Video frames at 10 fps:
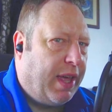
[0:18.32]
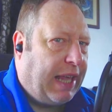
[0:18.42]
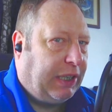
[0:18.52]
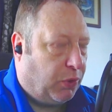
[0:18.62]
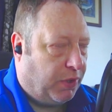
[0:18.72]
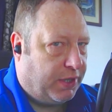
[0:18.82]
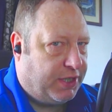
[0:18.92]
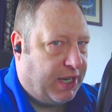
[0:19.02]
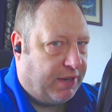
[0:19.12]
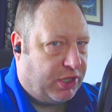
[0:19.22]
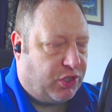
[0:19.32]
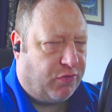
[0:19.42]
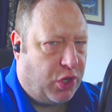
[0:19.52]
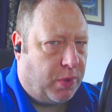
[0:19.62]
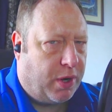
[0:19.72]
Hello there, dearest
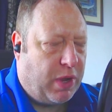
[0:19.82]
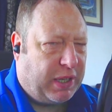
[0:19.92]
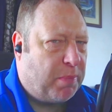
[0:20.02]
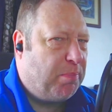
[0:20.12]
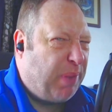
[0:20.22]
viewer, and welcome